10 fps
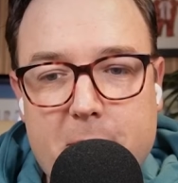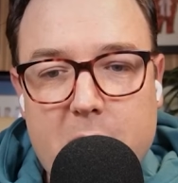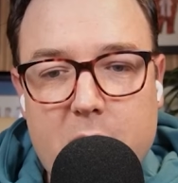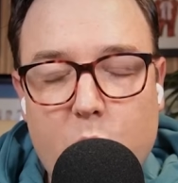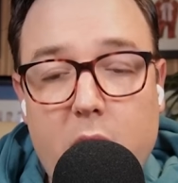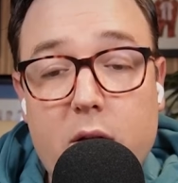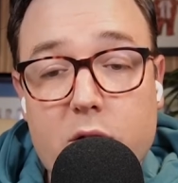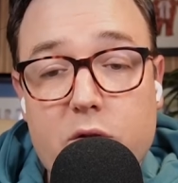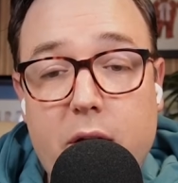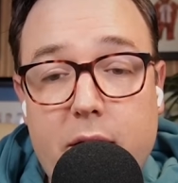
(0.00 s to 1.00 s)
The way it
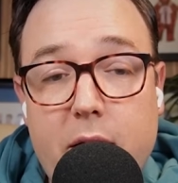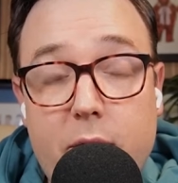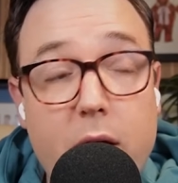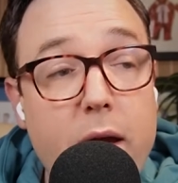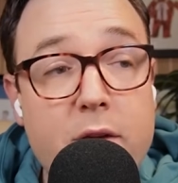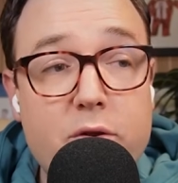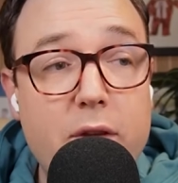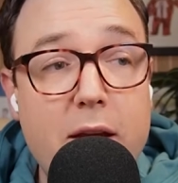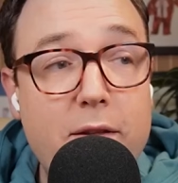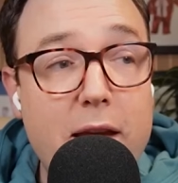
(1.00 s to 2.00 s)
looks right now. Now, Andrew,
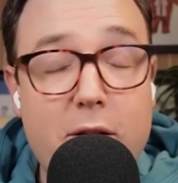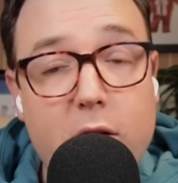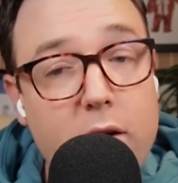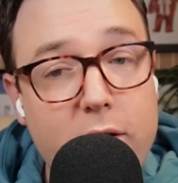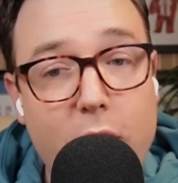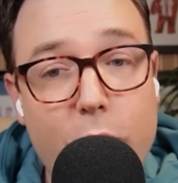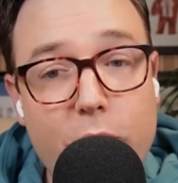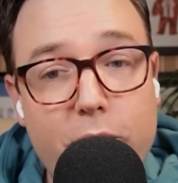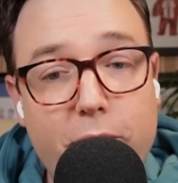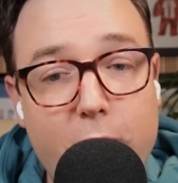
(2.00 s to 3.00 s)
they could go
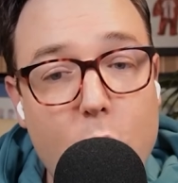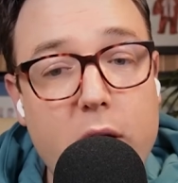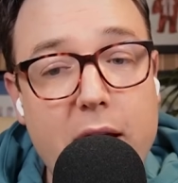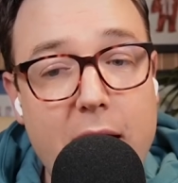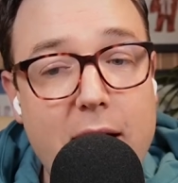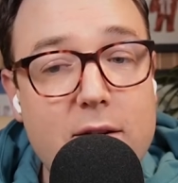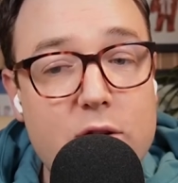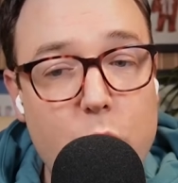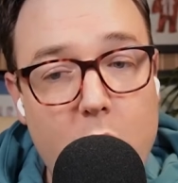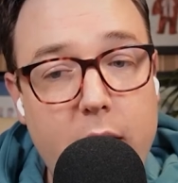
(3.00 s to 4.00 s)

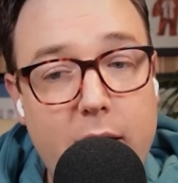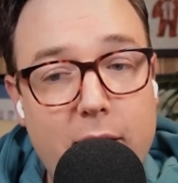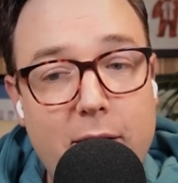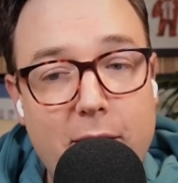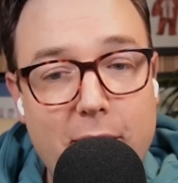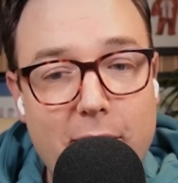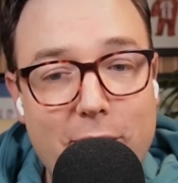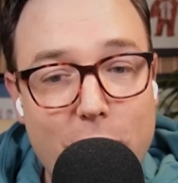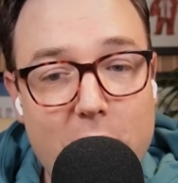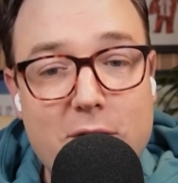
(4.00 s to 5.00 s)
48-20
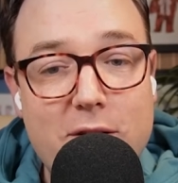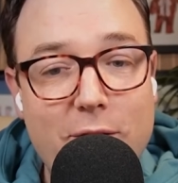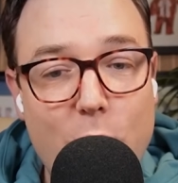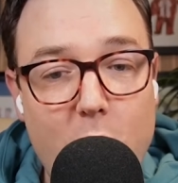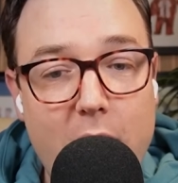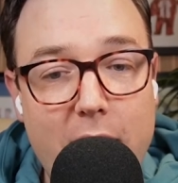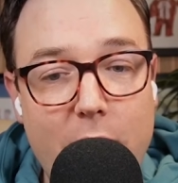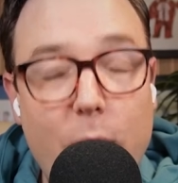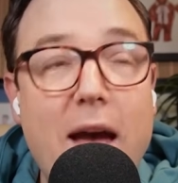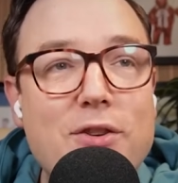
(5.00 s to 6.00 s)
the rest of the way.
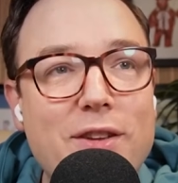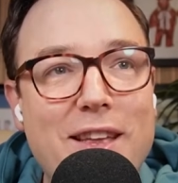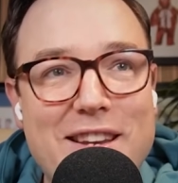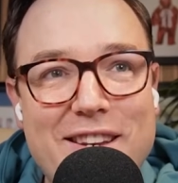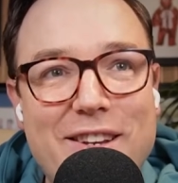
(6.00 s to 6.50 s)
Well, actually, they need to go